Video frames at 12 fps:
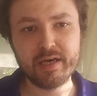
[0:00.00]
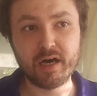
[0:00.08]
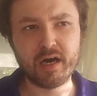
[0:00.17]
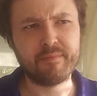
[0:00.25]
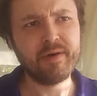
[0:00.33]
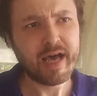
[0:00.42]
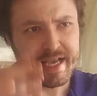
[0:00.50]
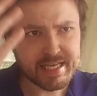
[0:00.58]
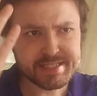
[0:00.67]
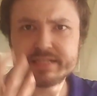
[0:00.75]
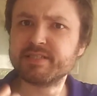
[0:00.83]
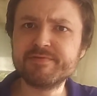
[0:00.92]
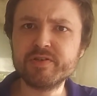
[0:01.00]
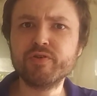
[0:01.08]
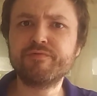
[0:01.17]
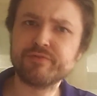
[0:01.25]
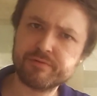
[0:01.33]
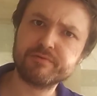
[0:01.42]
Um, I guess that's
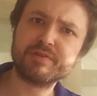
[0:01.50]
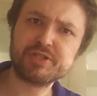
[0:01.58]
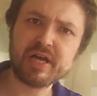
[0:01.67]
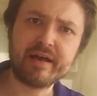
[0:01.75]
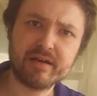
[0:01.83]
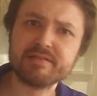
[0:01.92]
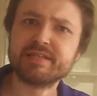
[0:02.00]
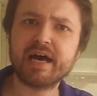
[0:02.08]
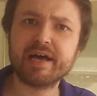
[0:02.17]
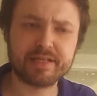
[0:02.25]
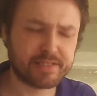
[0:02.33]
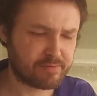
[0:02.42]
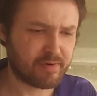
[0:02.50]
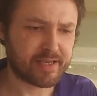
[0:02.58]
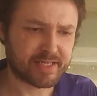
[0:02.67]
viewed through the child's eyes, right?